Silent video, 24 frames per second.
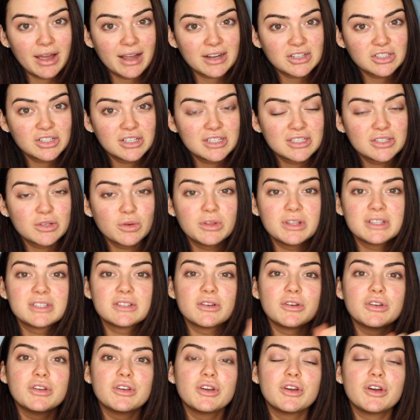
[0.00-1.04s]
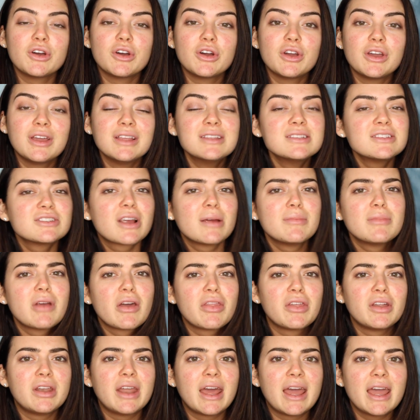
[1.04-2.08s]
I actually saw this on her Instagram the
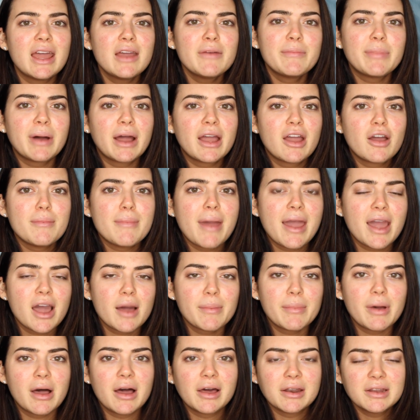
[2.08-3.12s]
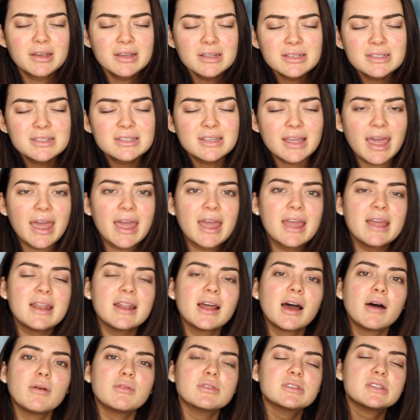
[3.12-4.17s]
other day by her makeup artist,
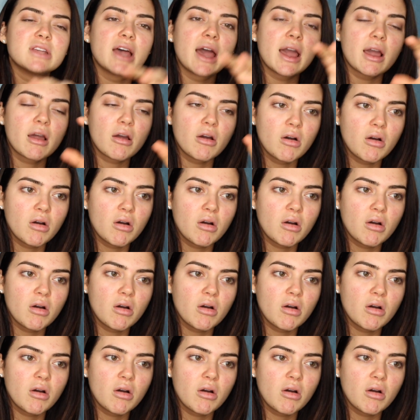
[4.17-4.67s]
and I was like,